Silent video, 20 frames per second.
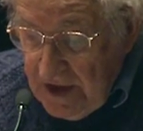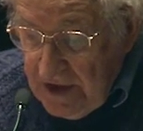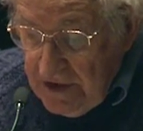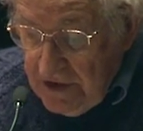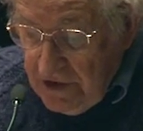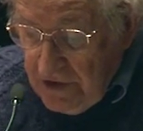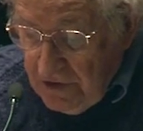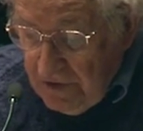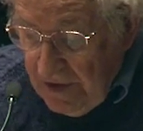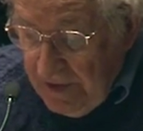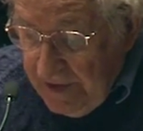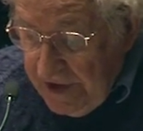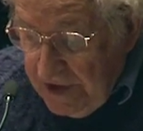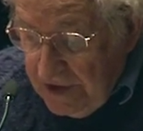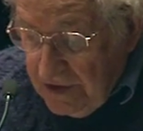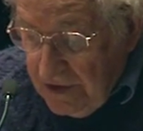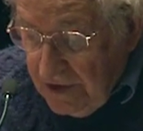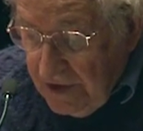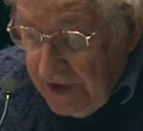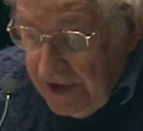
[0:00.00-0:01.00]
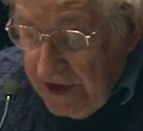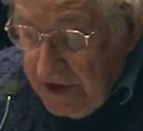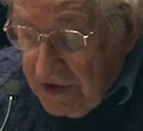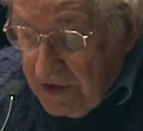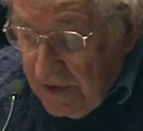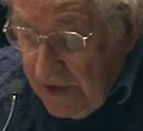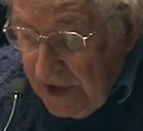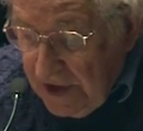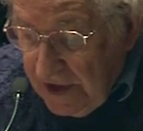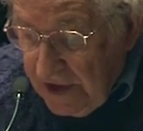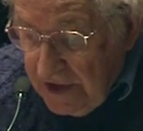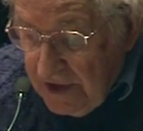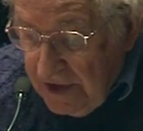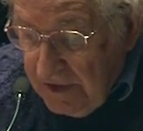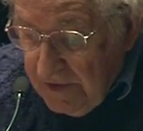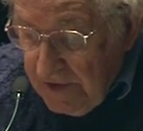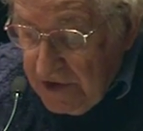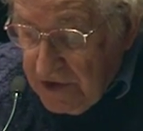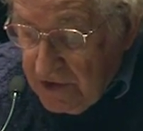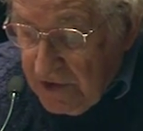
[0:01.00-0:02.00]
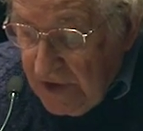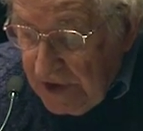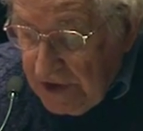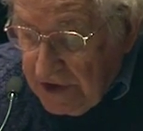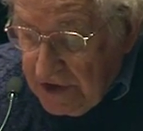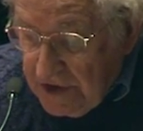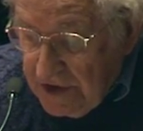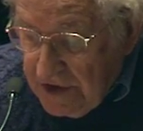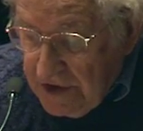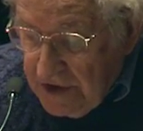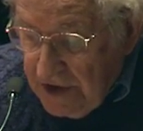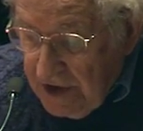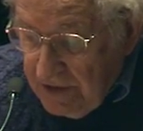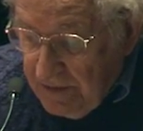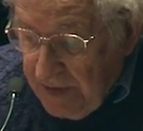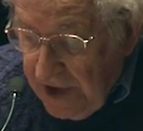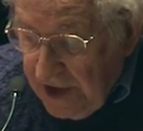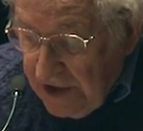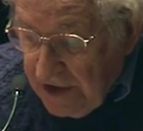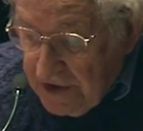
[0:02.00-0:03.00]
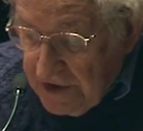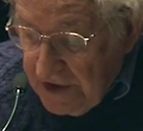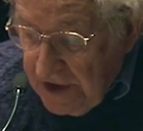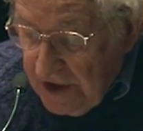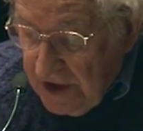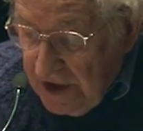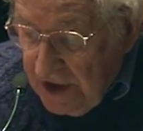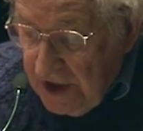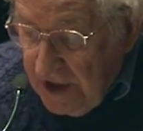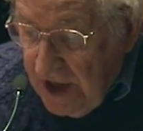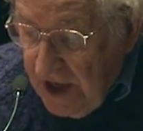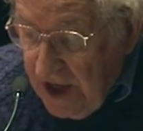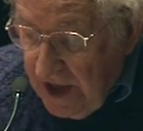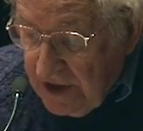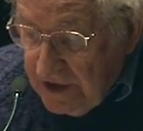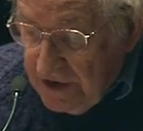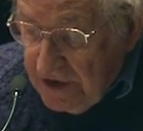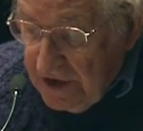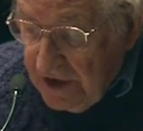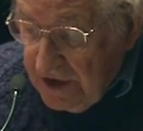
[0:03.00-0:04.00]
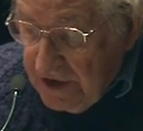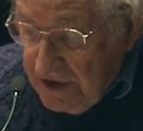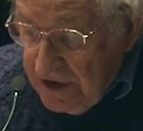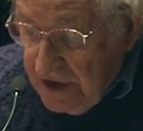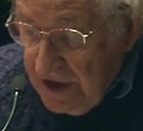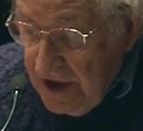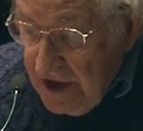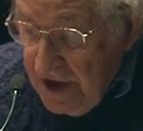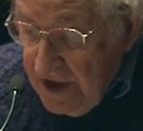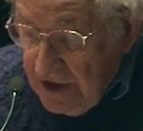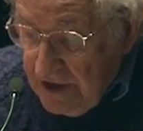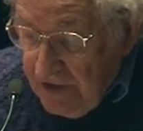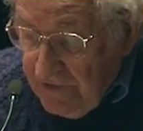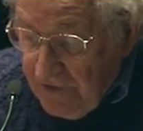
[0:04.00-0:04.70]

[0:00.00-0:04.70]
Discriminatory Israeli restrictions on Palestinian access to